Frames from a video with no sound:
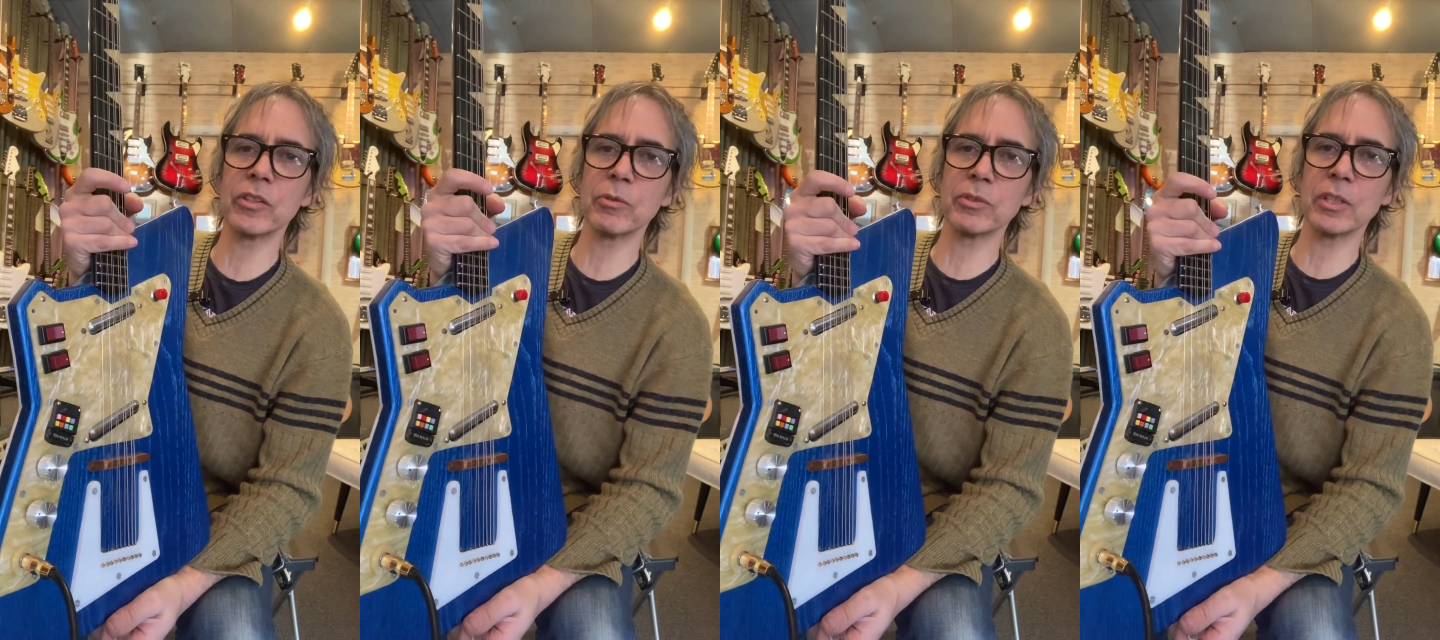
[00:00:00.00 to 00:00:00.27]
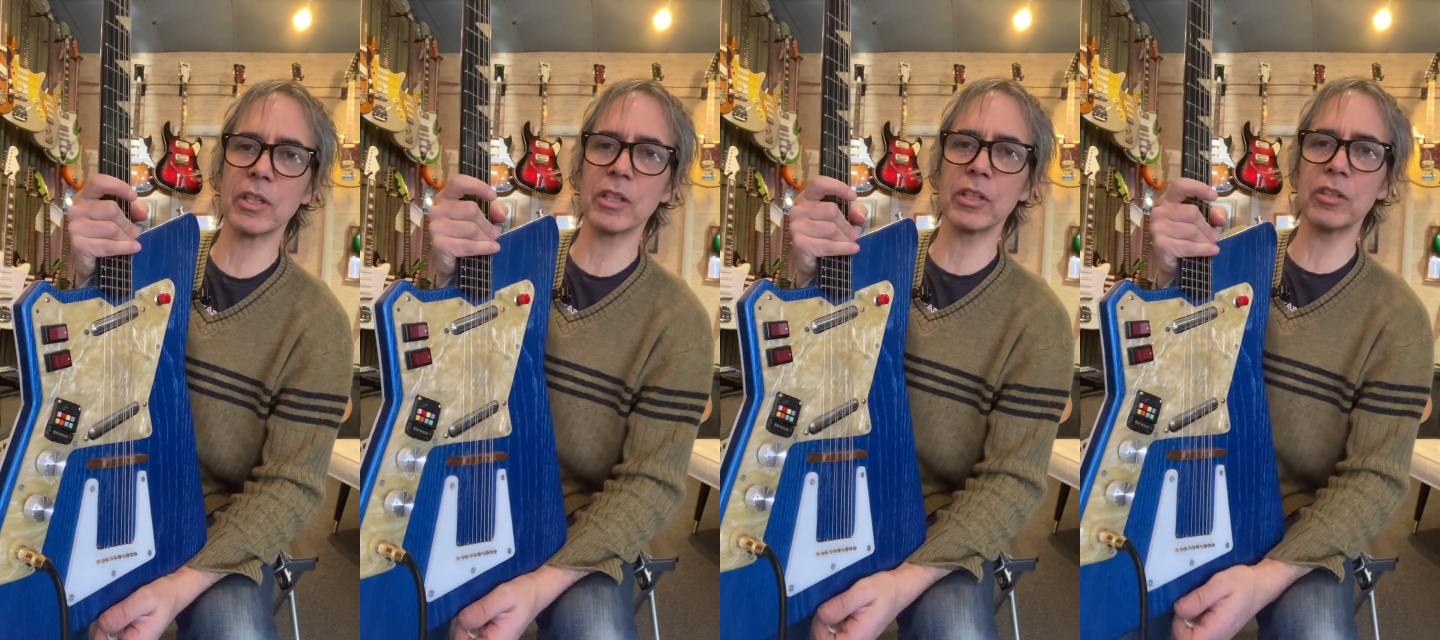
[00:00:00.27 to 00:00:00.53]
There was
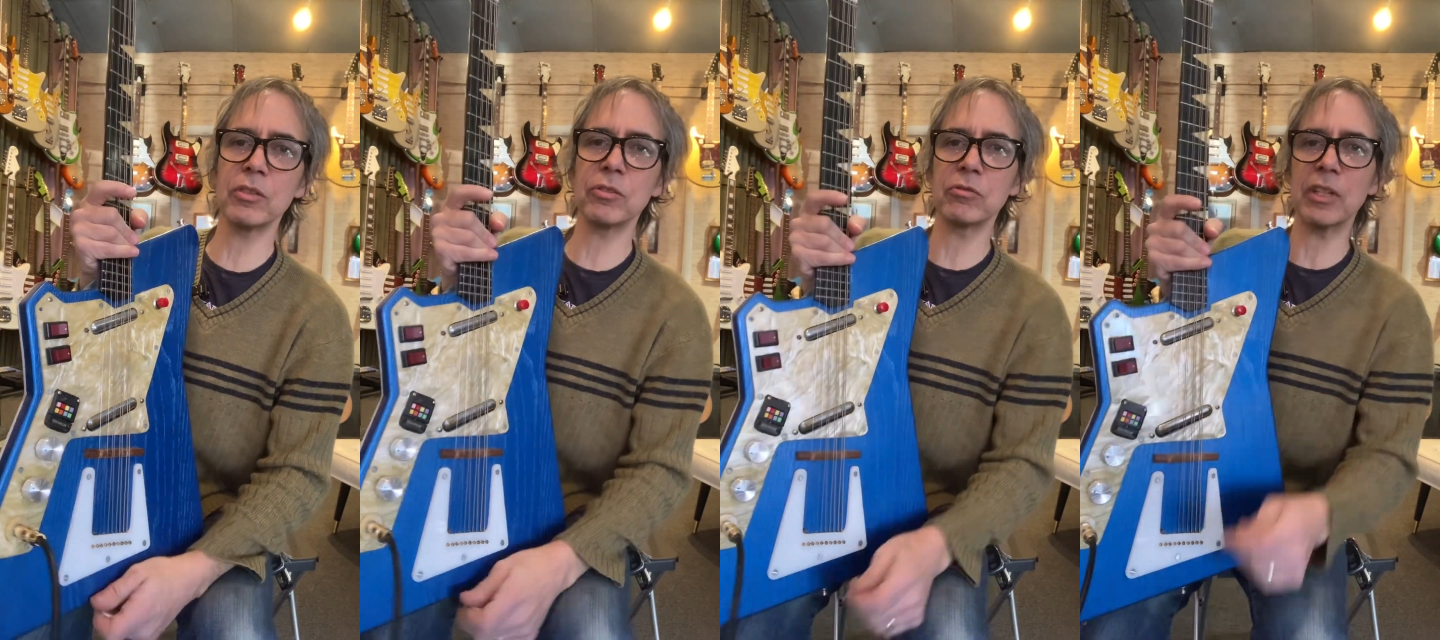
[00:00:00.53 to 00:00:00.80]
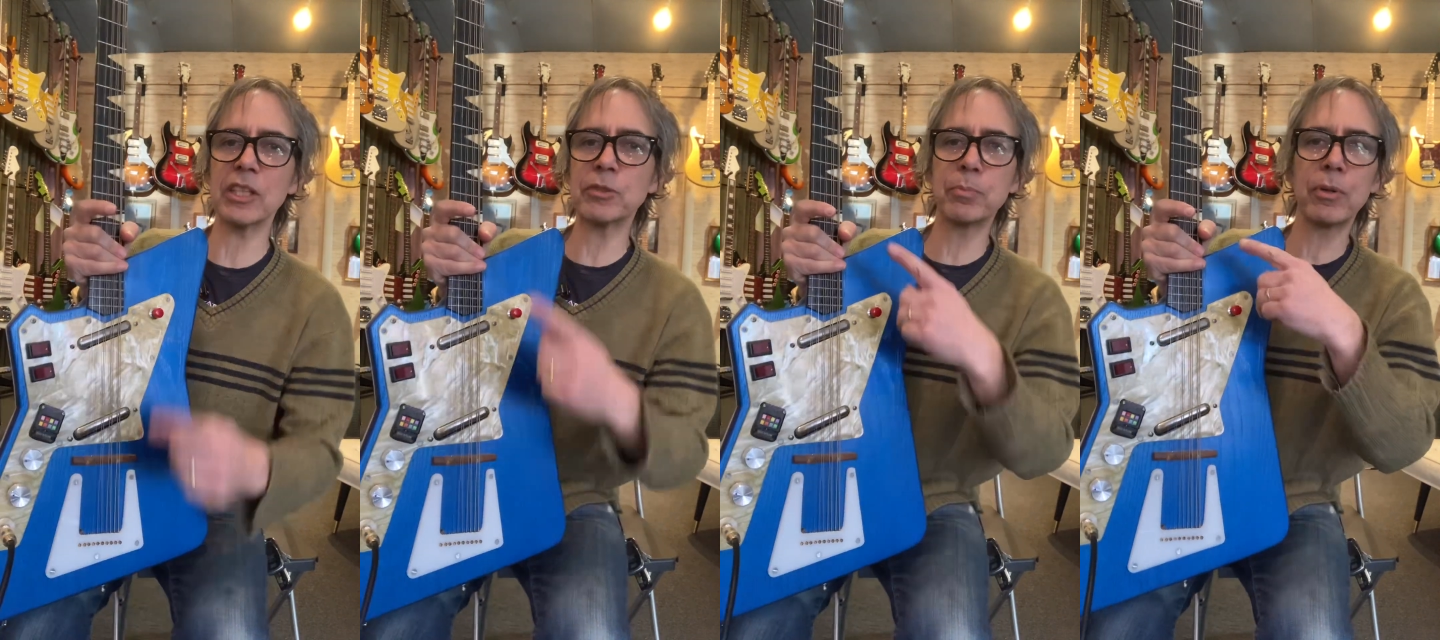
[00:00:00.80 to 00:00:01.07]
a little
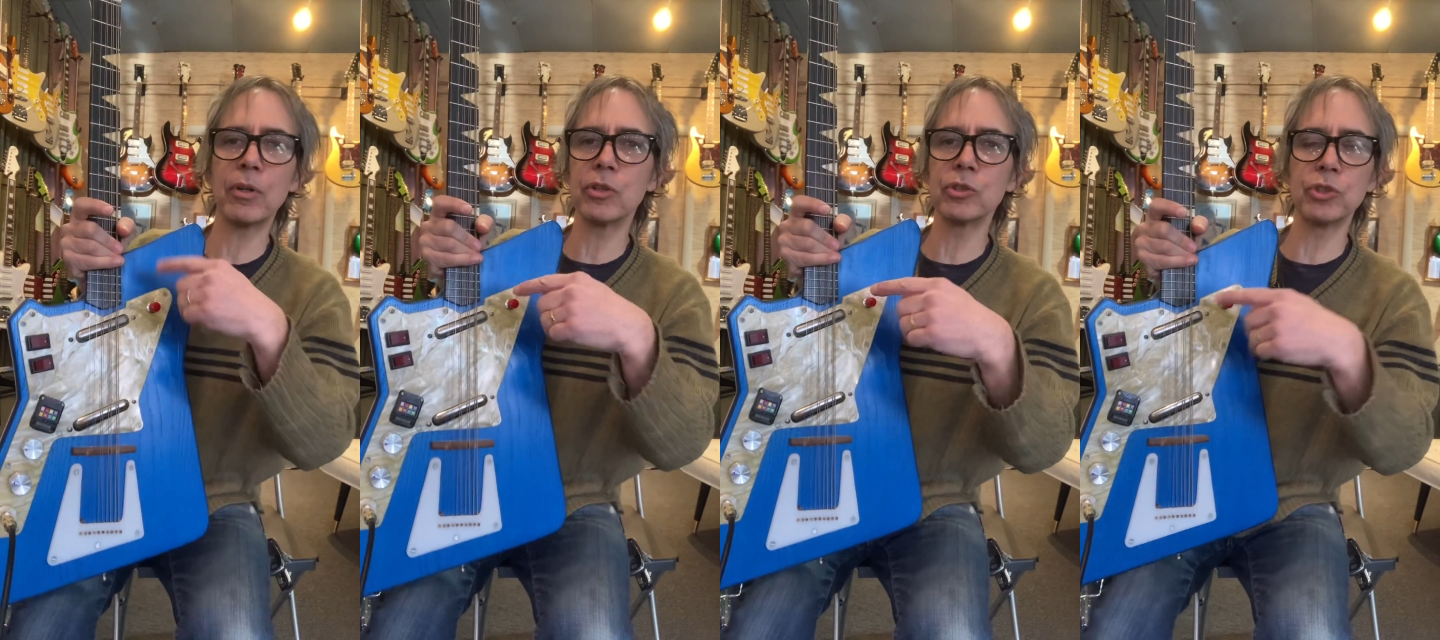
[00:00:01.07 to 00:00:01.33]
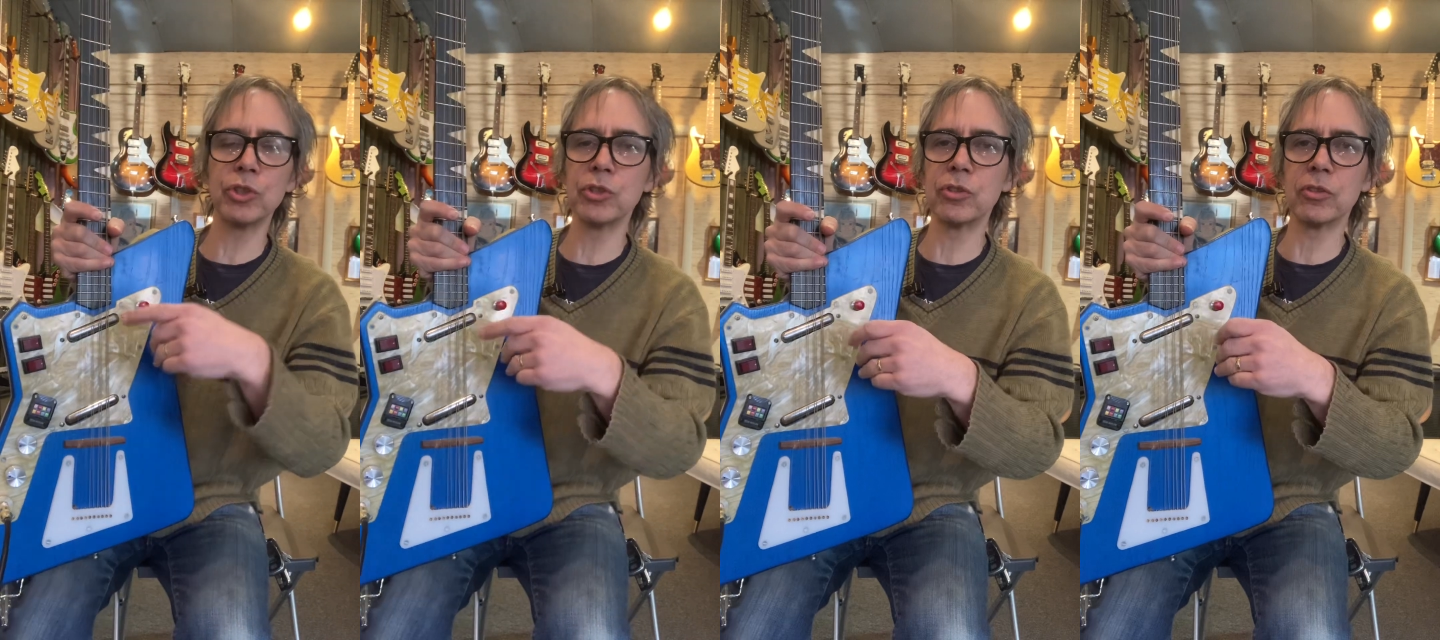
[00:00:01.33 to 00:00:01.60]
Les Paul
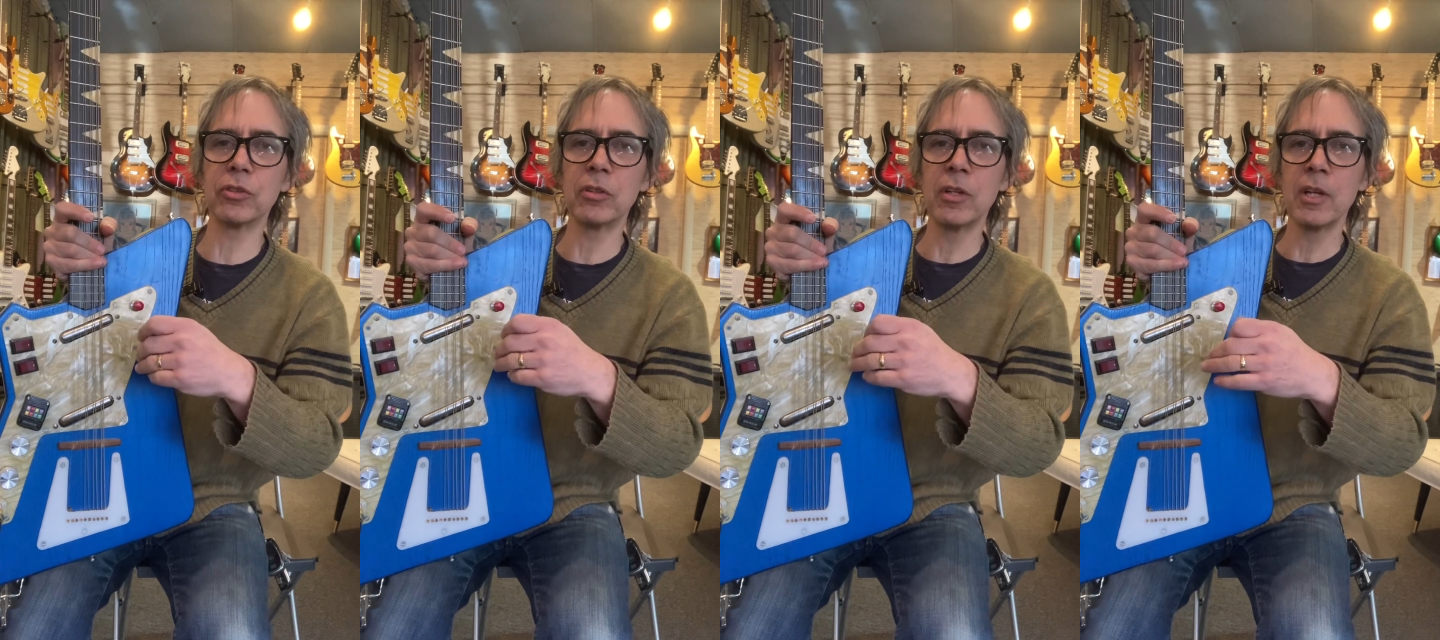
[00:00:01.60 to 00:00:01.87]
Jr.,